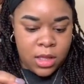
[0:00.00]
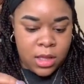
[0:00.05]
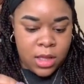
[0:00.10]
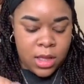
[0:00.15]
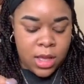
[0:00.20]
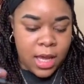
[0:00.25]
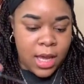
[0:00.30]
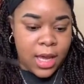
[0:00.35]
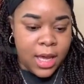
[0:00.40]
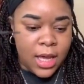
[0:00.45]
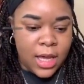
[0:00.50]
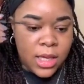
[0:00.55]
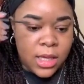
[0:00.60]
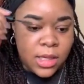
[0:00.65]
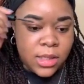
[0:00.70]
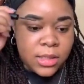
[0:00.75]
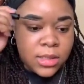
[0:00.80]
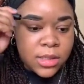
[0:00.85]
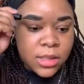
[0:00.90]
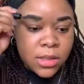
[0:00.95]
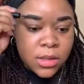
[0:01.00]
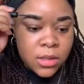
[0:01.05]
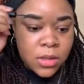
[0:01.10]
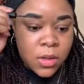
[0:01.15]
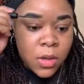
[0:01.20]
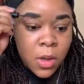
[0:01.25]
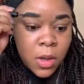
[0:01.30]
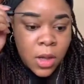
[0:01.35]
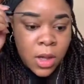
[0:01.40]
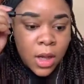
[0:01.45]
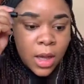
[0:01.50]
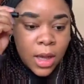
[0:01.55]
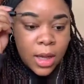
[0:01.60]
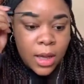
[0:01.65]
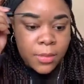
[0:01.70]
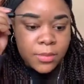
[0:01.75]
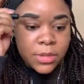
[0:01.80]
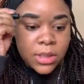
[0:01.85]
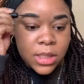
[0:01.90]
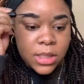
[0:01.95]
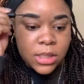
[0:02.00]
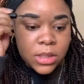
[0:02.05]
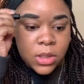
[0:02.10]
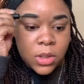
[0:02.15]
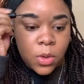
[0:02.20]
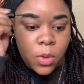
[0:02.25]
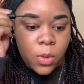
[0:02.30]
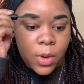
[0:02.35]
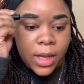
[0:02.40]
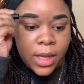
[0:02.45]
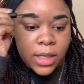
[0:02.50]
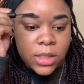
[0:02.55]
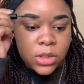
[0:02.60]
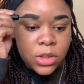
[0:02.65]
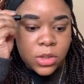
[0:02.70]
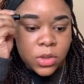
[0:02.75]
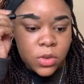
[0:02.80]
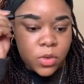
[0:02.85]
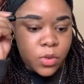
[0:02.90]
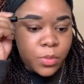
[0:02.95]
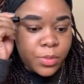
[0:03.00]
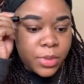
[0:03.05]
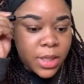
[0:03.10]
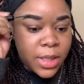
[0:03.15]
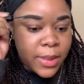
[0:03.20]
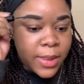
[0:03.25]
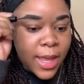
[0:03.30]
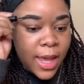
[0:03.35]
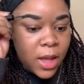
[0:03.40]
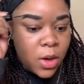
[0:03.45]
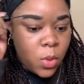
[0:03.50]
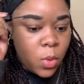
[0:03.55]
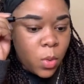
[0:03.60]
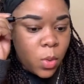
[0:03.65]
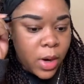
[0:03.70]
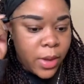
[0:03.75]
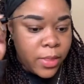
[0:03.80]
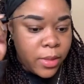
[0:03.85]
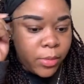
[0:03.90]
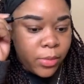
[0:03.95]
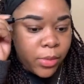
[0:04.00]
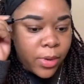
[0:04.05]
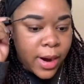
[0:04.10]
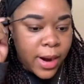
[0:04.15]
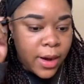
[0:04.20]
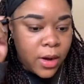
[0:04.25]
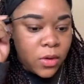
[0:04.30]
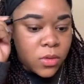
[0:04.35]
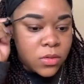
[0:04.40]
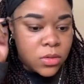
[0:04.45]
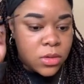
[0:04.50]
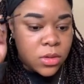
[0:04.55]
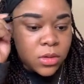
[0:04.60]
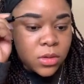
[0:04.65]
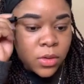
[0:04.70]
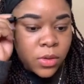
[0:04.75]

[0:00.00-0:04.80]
and I'm just going to put that on the brows.